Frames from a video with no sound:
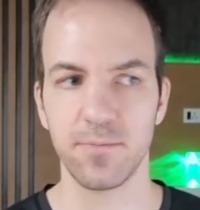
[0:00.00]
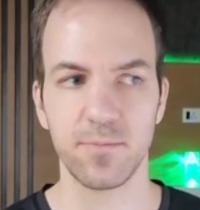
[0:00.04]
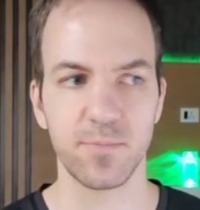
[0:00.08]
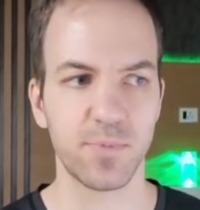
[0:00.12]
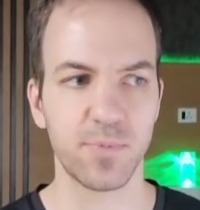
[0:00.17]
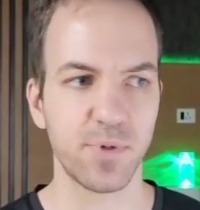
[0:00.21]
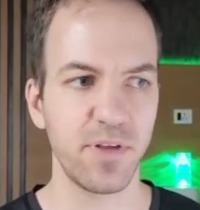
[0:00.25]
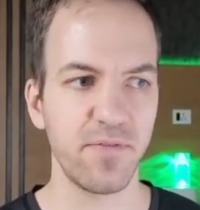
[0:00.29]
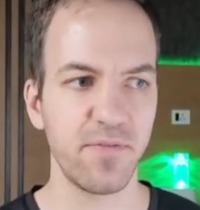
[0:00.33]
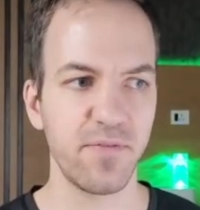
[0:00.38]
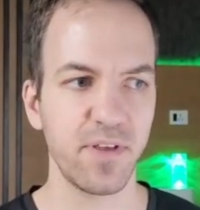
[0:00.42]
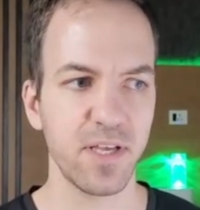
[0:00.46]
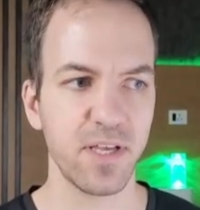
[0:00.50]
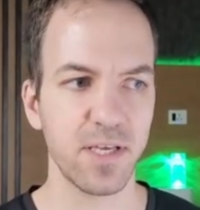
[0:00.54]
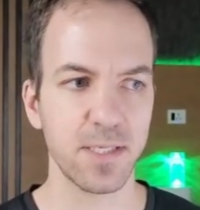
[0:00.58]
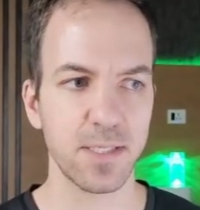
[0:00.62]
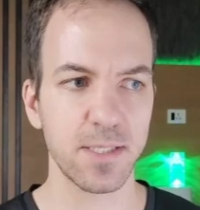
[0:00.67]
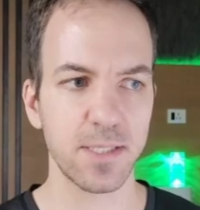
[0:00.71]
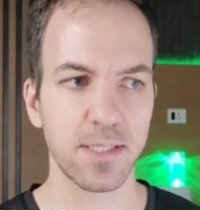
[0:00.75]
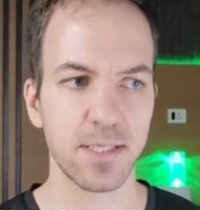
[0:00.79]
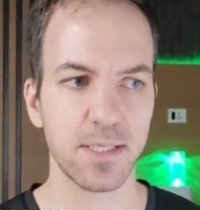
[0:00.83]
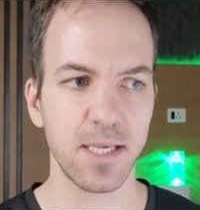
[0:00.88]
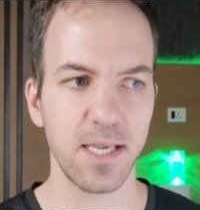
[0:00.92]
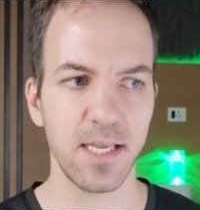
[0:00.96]

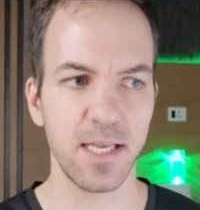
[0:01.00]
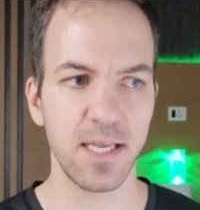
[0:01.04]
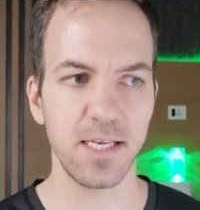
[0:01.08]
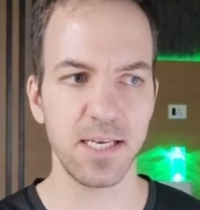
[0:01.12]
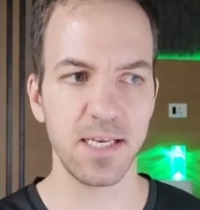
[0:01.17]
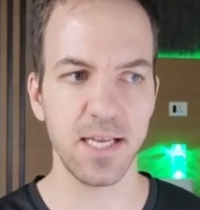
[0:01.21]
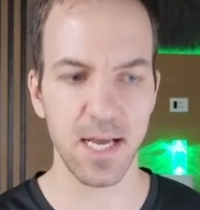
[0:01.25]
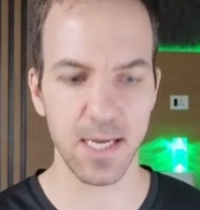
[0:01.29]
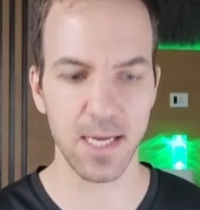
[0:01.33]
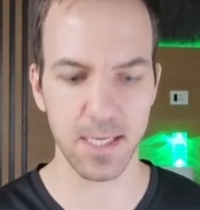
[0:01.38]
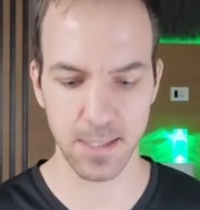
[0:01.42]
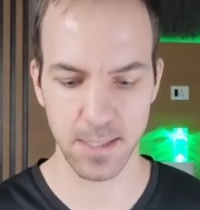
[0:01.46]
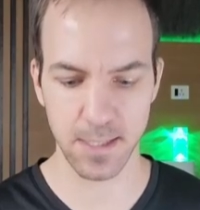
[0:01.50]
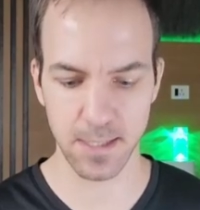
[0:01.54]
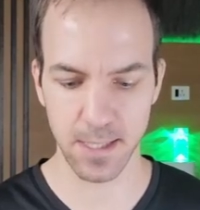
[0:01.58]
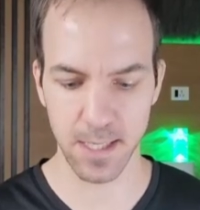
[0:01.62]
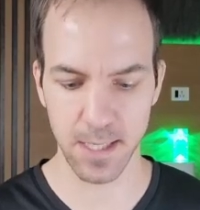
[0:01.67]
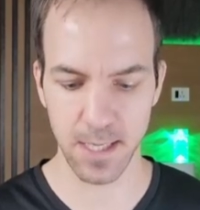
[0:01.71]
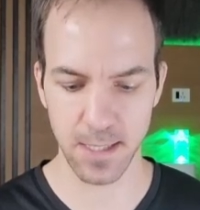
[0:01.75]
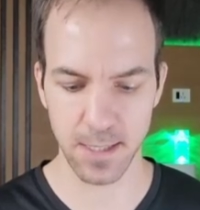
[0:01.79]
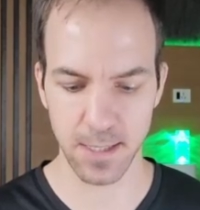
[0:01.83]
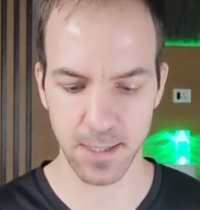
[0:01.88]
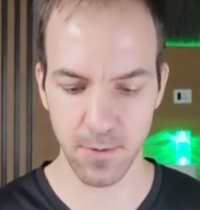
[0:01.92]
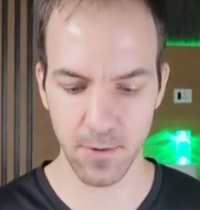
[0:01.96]
previous index
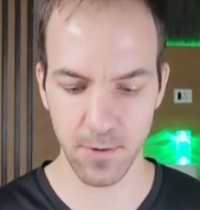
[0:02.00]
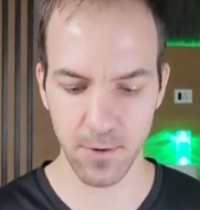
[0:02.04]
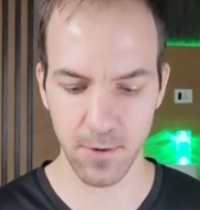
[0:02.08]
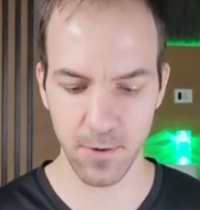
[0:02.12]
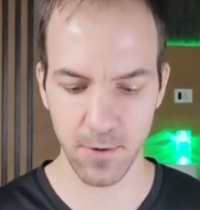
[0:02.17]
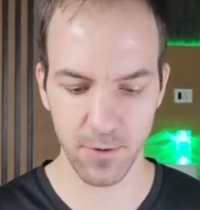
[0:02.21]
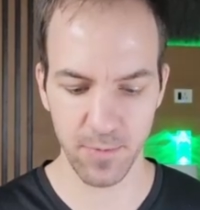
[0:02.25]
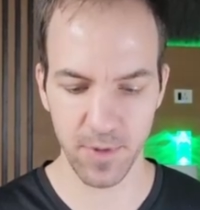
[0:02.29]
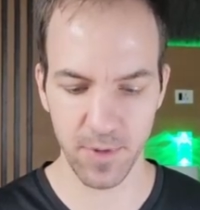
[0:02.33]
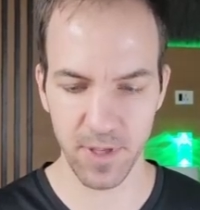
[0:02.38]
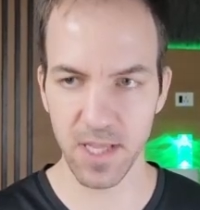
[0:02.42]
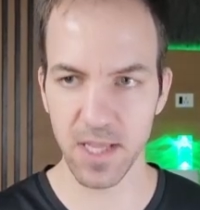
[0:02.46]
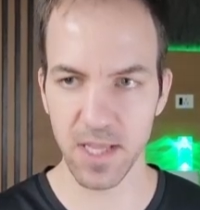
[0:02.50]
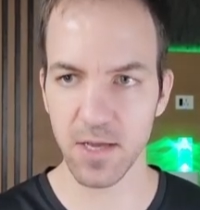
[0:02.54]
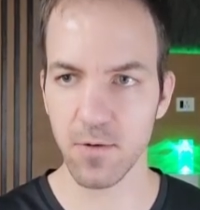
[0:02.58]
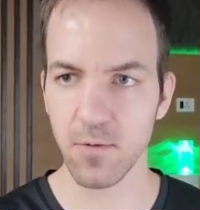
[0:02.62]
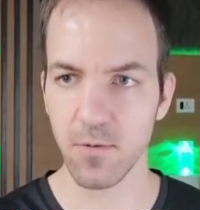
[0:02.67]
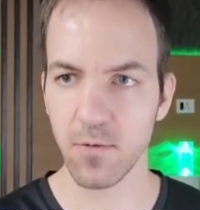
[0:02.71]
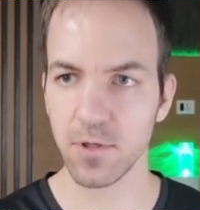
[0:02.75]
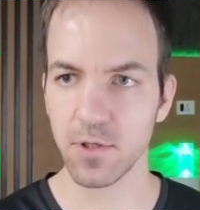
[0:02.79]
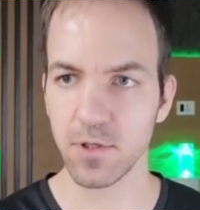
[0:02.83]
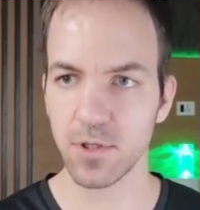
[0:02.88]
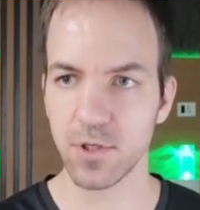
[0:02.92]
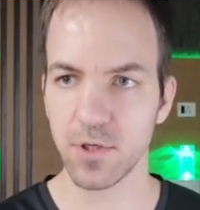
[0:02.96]
is going to be
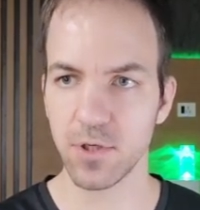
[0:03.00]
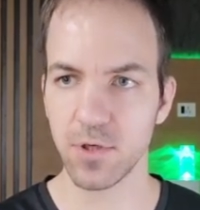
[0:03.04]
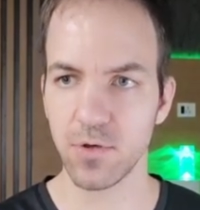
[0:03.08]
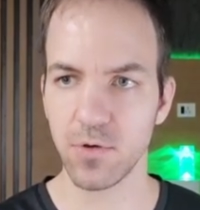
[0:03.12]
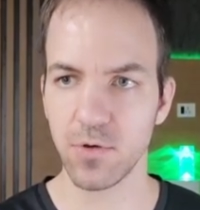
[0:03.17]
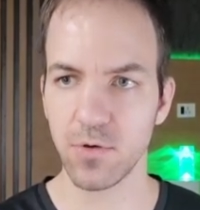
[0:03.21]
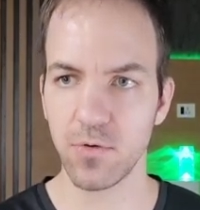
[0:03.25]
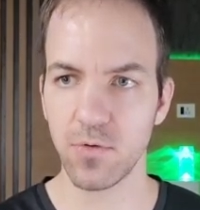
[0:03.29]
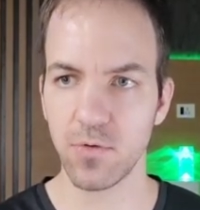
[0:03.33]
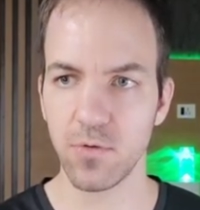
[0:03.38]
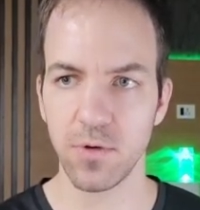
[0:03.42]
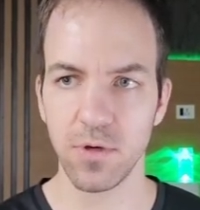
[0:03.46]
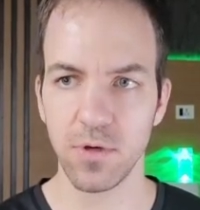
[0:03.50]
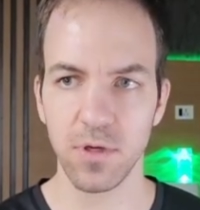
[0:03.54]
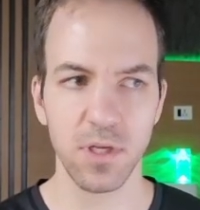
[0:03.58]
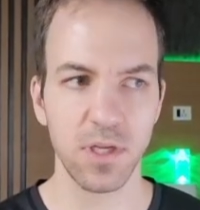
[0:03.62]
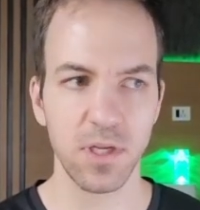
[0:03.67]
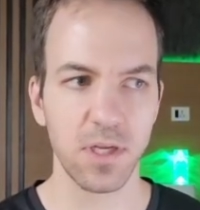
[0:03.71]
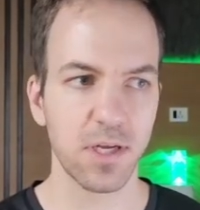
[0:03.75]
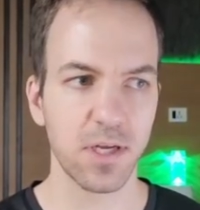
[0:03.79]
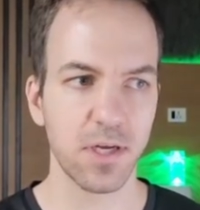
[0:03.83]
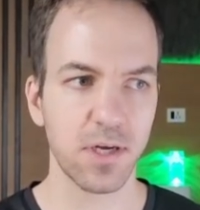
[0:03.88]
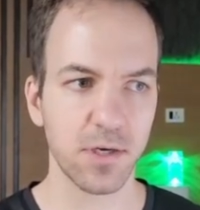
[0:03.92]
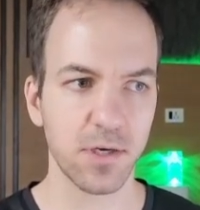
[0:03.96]
equal to
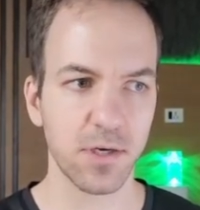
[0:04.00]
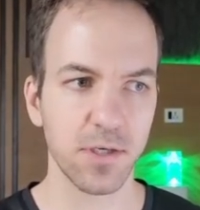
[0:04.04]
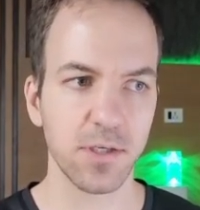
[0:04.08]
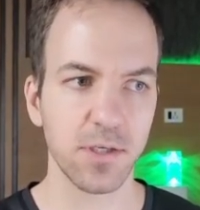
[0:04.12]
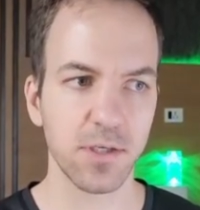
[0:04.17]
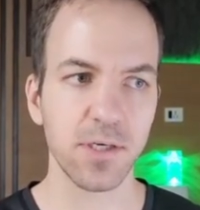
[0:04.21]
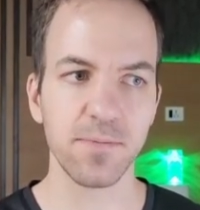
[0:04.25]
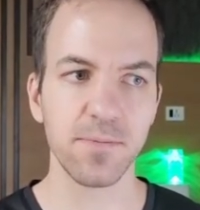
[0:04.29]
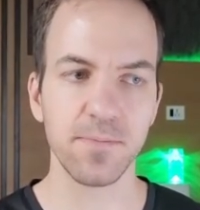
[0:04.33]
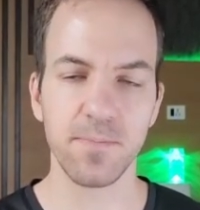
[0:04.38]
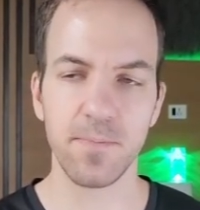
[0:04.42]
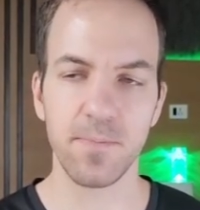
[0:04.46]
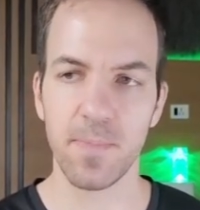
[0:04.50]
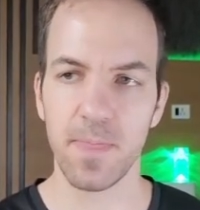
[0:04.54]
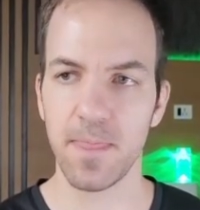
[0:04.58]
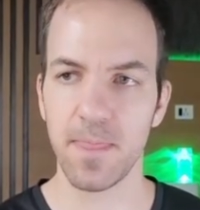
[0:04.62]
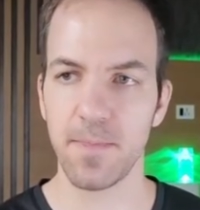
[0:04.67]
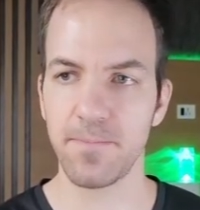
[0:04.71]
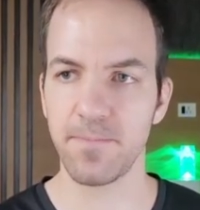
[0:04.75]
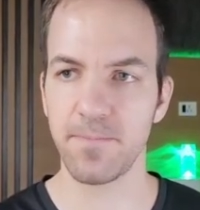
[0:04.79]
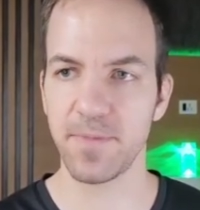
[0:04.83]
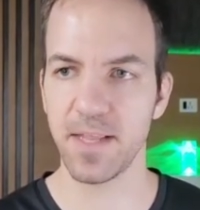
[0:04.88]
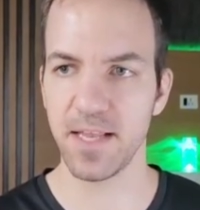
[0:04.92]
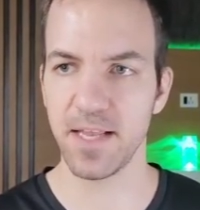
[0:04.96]
current
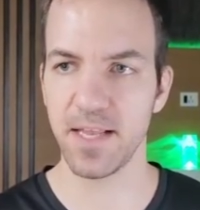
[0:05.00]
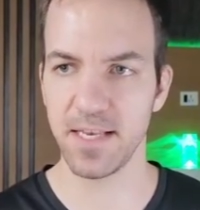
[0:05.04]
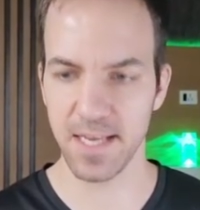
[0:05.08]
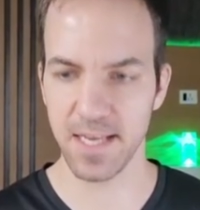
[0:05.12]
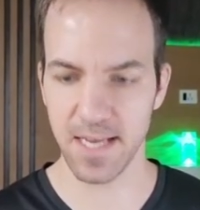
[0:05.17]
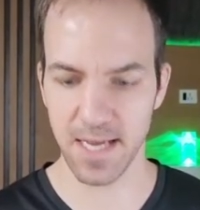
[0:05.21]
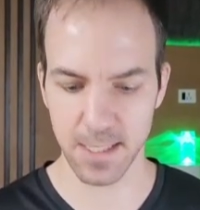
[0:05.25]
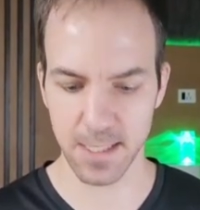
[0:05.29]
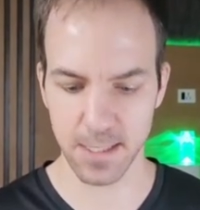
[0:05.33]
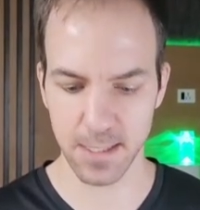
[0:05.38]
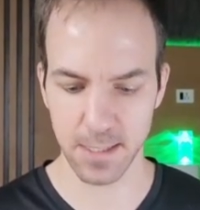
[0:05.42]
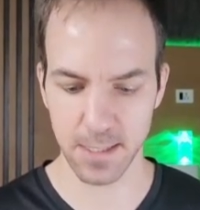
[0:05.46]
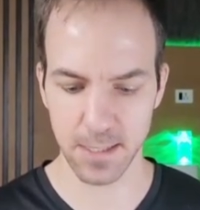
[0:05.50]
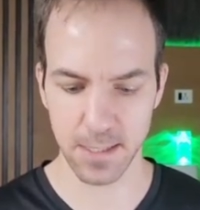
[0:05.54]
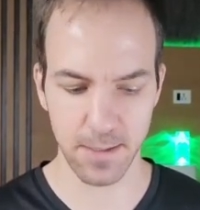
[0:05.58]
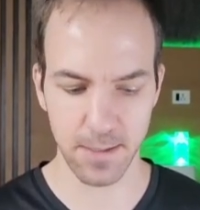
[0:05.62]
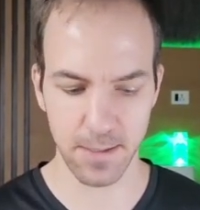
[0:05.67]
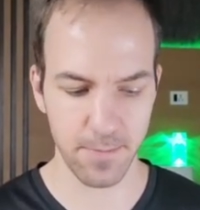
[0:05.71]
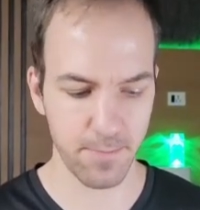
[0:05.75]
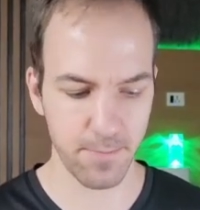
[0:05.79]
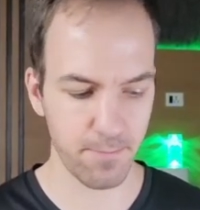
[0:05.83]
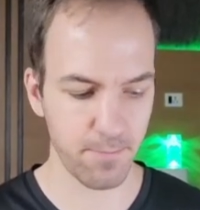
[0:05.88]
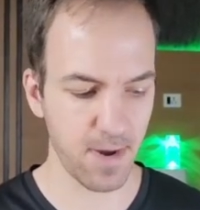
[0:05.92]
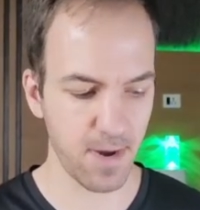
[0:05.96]
index
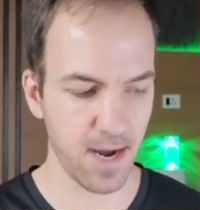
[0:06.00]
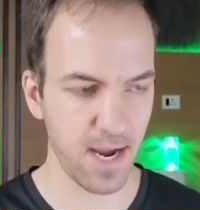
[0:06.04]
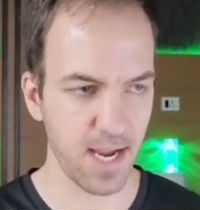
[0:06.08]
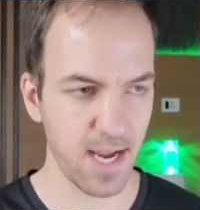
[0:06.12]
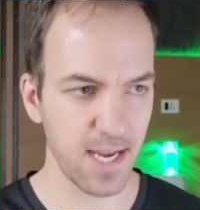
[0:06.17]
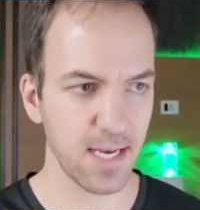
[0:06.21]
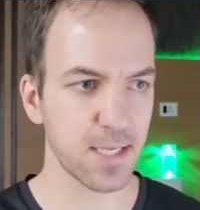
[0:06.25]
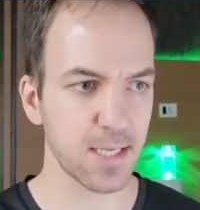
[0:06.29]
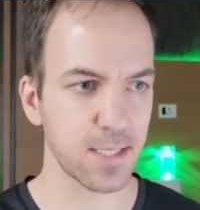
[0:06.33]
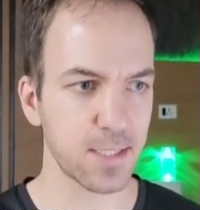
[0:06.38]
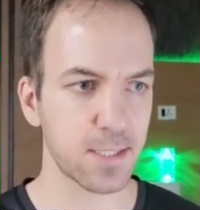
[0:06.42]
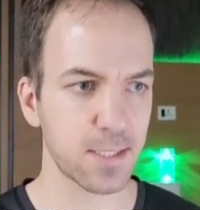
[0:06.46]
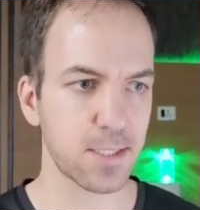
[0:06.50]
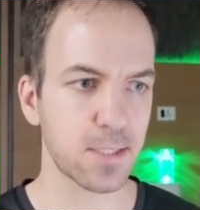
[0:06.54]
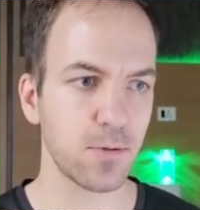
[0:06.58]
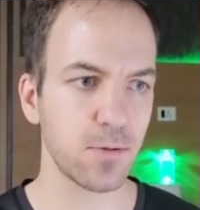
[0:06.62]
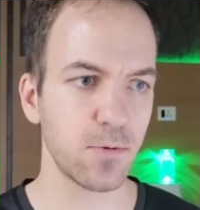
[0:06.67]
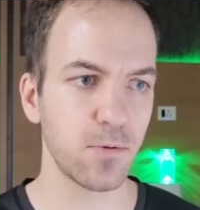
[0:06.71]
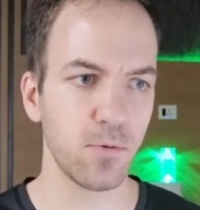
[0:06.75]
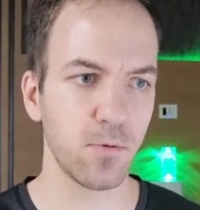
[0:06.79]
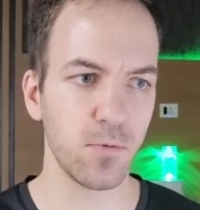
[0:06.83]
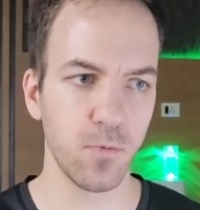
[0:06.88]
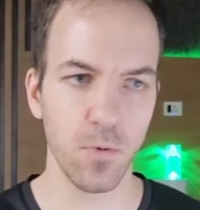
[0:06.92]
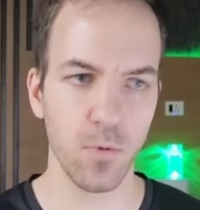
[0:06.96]

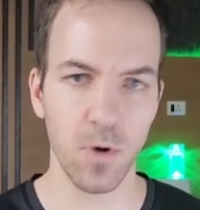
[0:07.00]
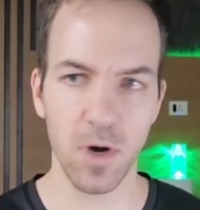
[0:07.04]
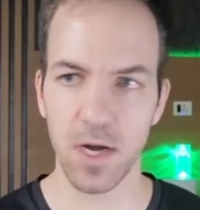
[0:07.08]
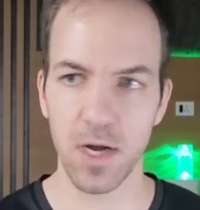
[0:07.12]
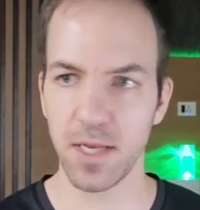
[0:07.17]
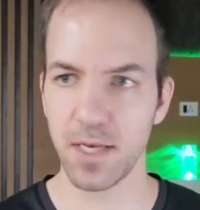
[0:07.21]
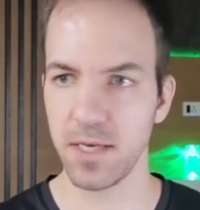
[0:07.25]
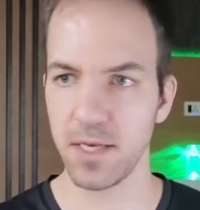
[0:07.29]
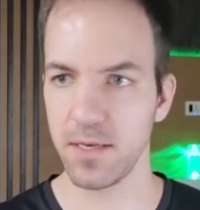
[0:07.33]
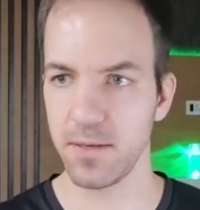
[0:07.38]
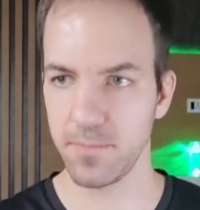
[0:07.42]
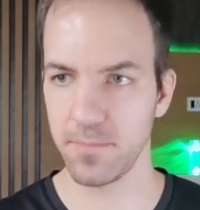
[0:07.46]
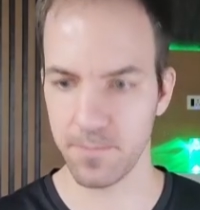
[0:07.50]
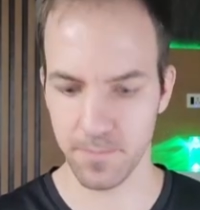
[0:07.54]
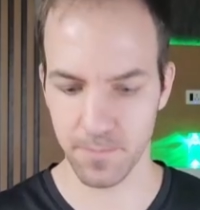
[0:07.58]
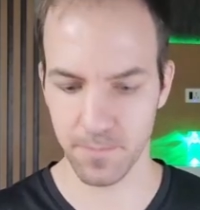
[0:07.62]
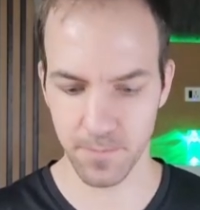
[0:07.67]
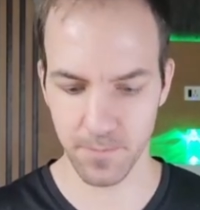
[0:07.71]
minus 1